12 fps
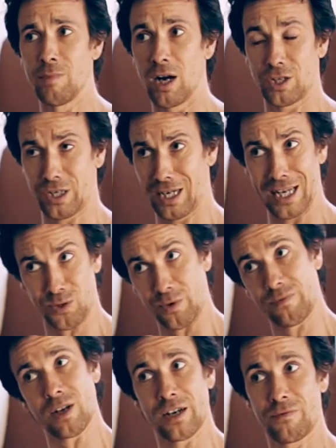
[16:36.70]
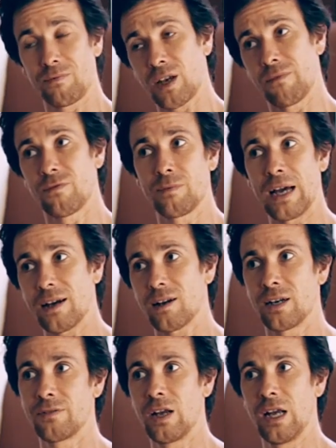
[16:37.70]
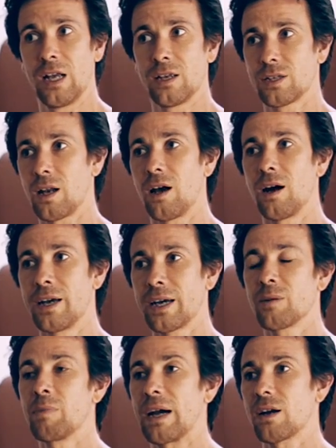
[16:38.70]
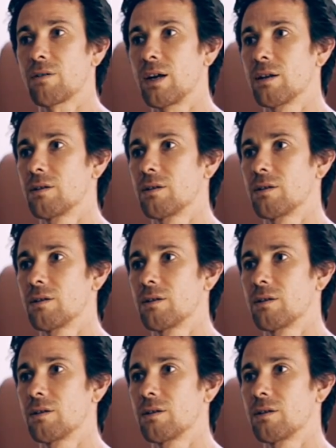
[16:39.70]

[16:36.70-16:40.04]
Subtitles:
much unless we've kind of come from that kind of slight Iyengar background.